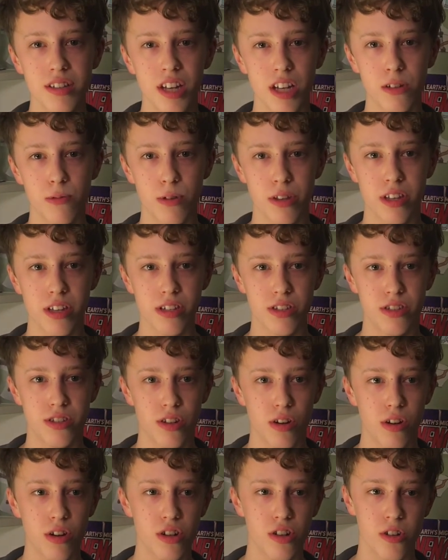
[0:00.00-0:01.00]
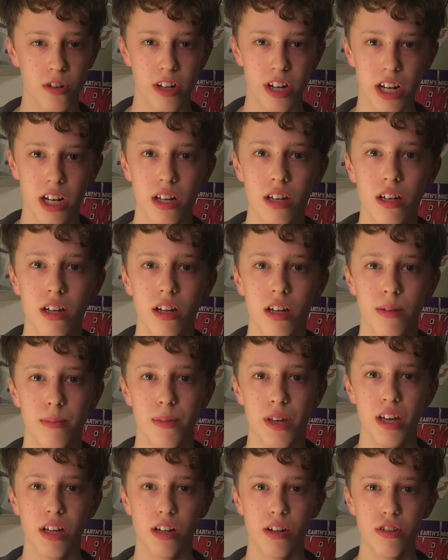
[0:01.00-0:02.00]
done with his surgery, um,
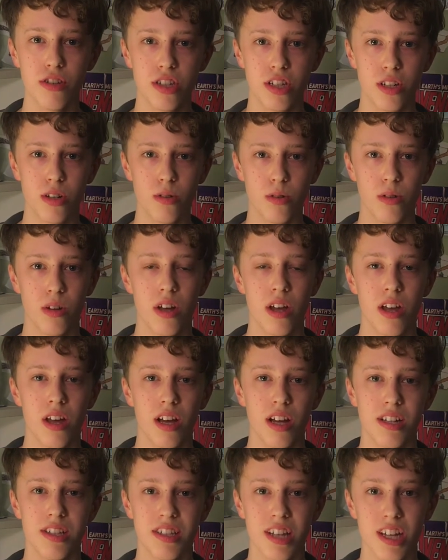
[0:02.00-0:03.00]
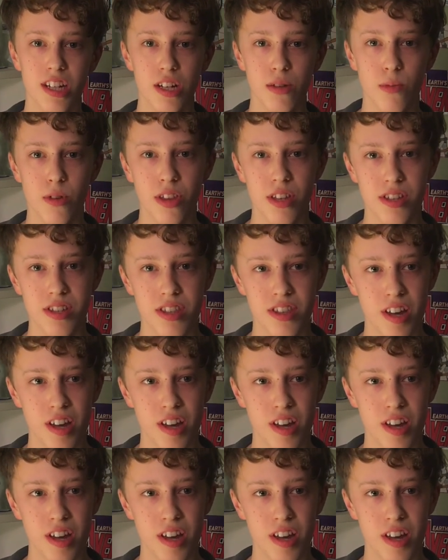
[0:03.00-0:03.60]
he goes to a session with his